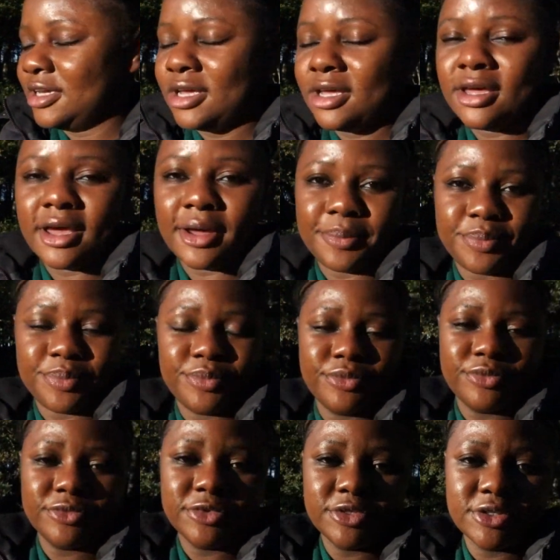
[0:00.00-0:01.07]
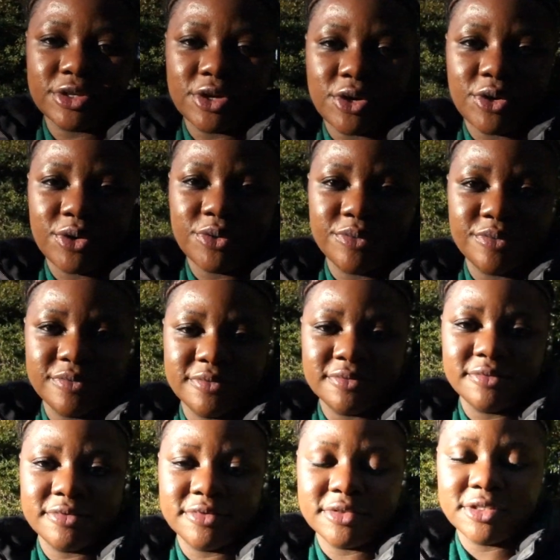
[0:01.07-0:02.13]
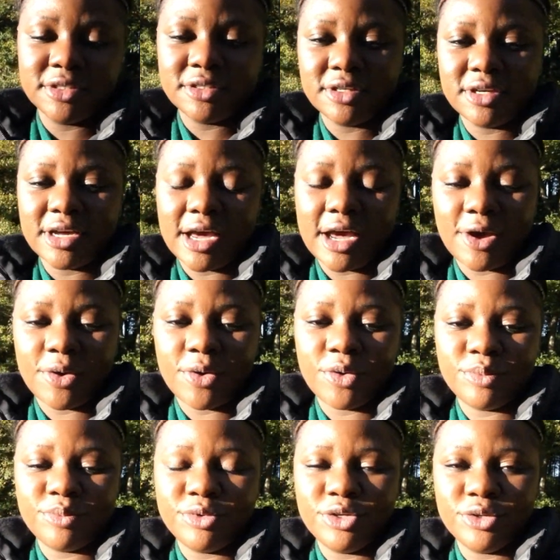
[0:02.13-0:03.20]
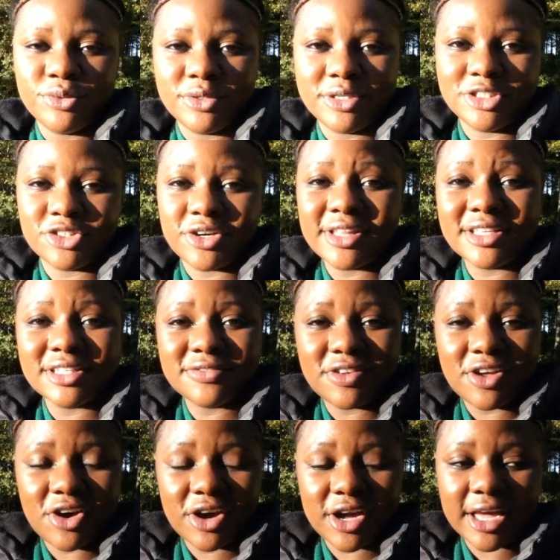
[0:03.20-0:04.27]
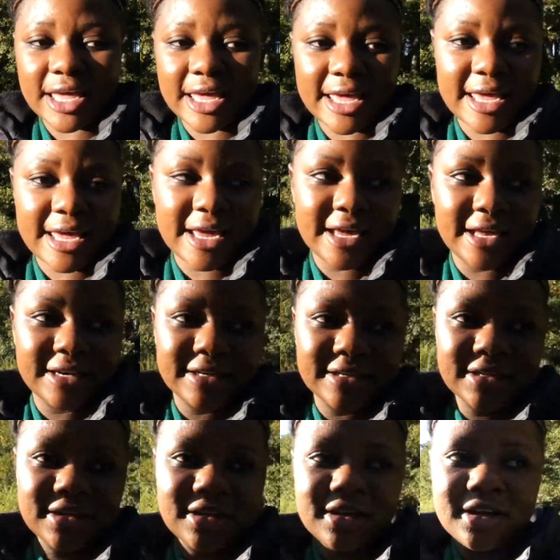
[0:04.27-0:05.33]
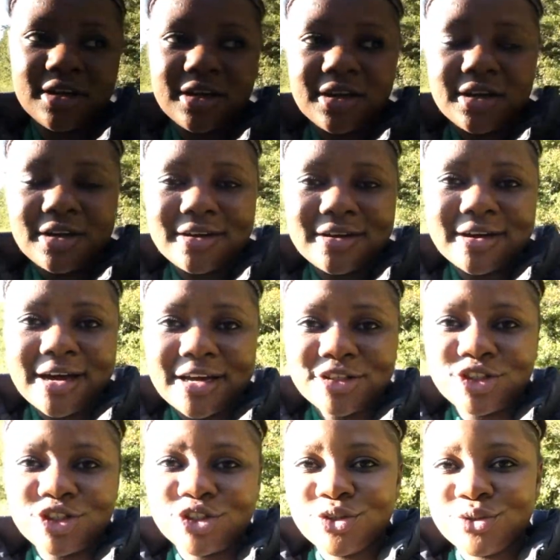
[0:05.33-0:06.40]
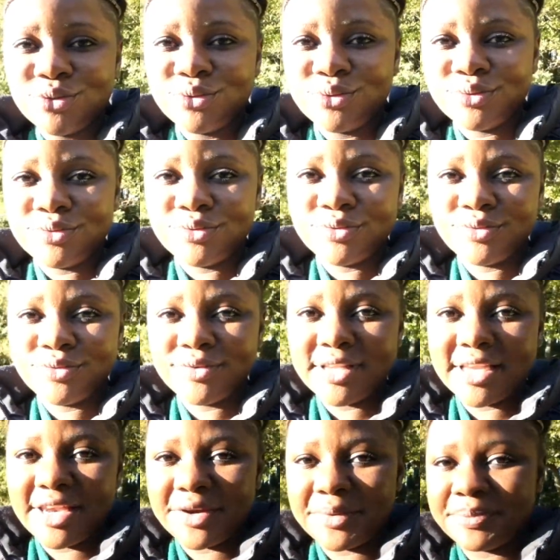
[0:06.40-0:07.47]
Yeah, so I hope you enjoy this vlog and catch you later.